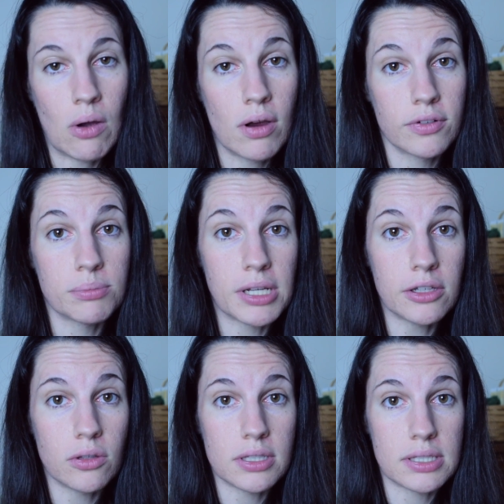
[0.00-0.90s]
However, I'm
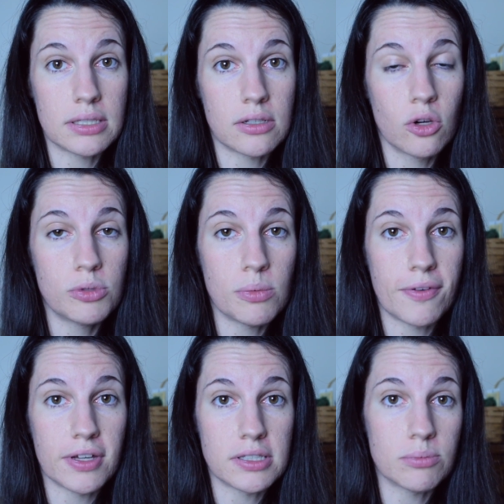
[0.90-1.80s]
telling you these things in hopes you may
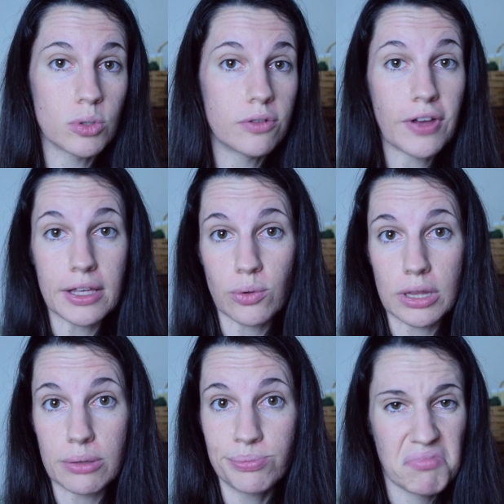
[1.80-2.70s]
find some sort of value
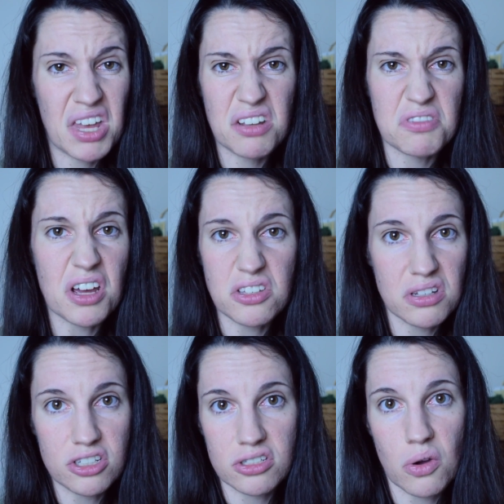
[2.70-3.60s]
in them, and if not, you
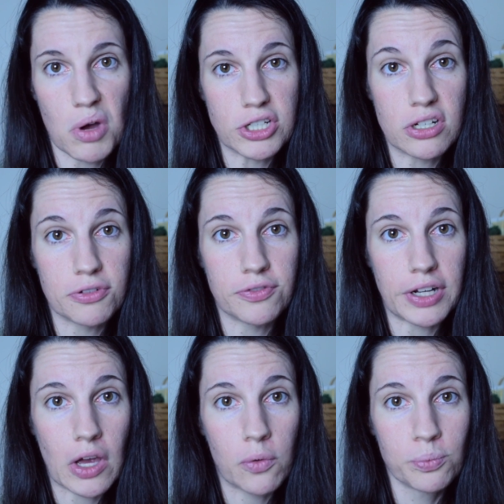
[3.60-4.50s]
can just go watch a different
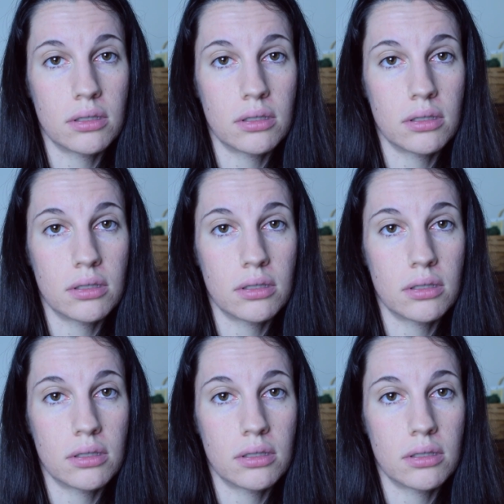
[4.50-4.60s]
video.